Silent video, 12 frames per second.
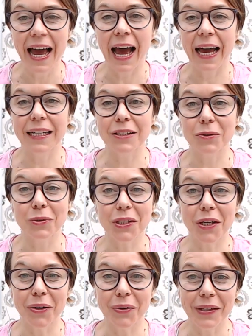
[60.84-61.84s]
And
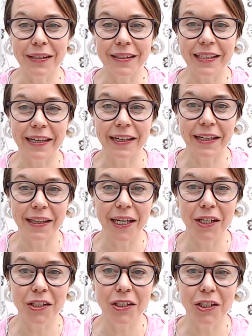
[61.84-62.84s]
also, incidentally, they
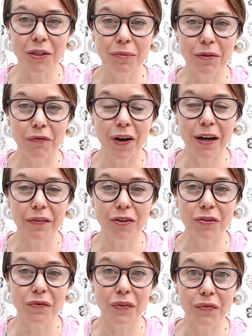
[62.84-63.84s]
consumed
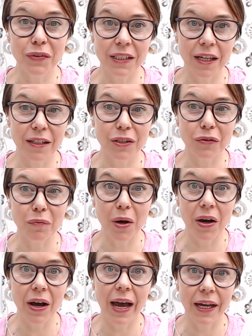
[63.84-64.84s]
550 tons of
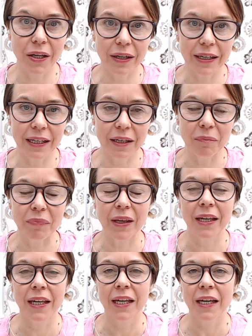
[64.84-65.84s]
myrrh annually.
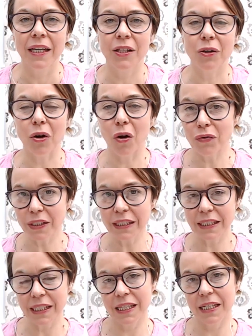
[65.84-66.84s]
You'll often
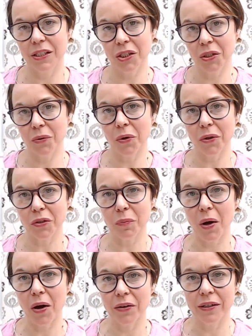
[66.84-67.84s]
see these two
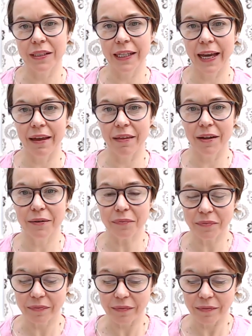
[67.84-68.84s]
oils partnered together,
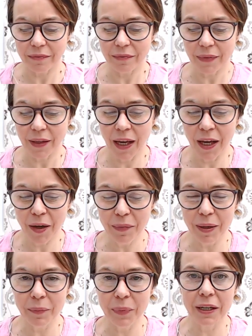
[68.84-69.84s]

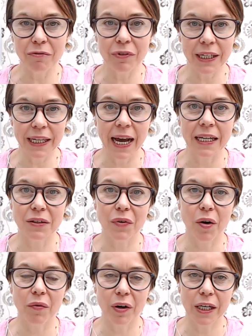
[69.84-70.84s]
but it really has a
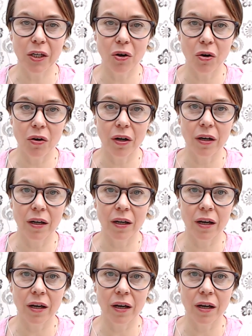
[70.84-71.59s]
very, very long